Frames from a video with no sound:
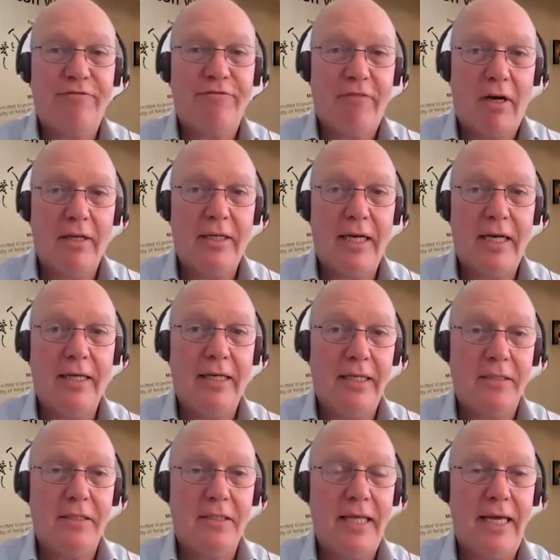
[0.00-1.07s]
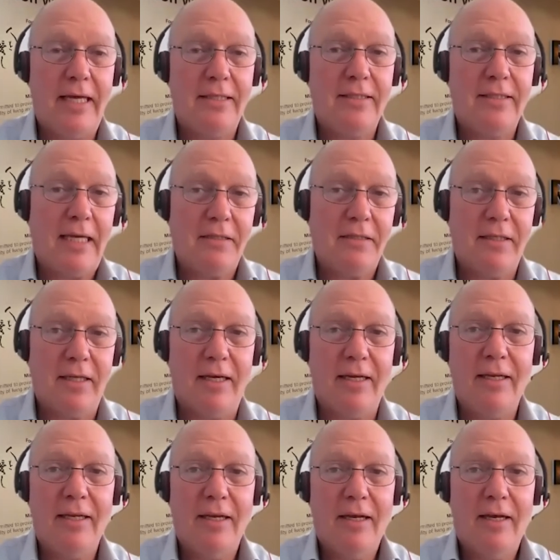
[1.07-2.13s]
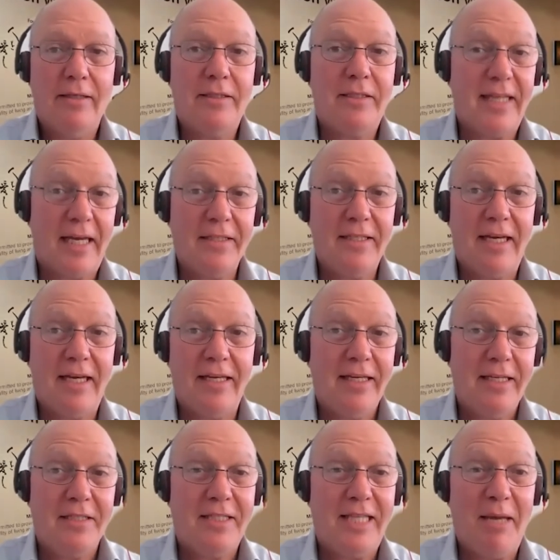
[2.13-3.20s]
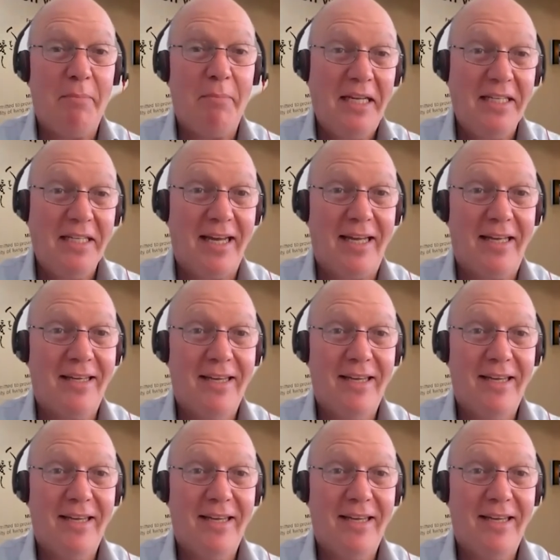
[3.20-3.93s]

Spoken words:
Friday is their Saturday, Sunday is their Monday.